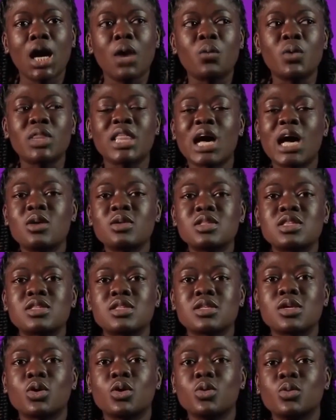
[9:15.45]
without
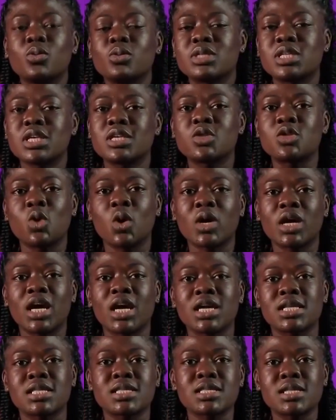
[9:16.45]

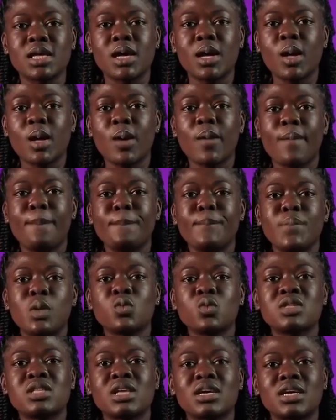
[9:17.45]
TikTokers,
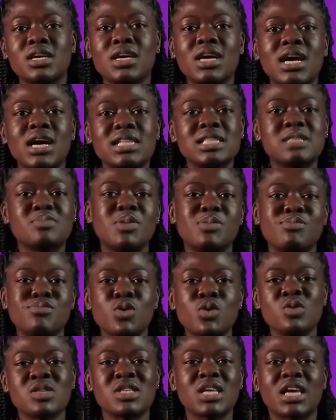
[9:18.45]
music can't be
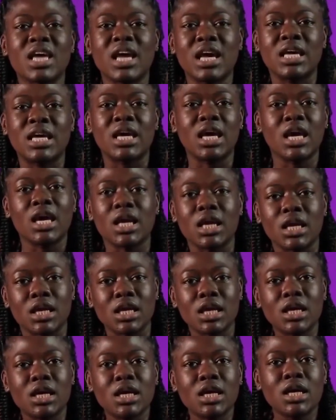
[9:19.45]
music
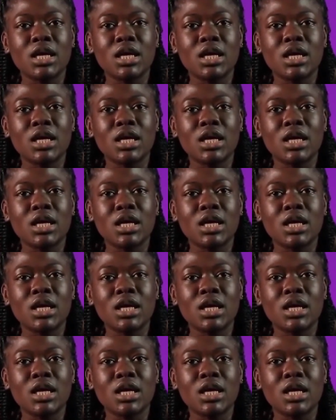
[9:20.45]
again.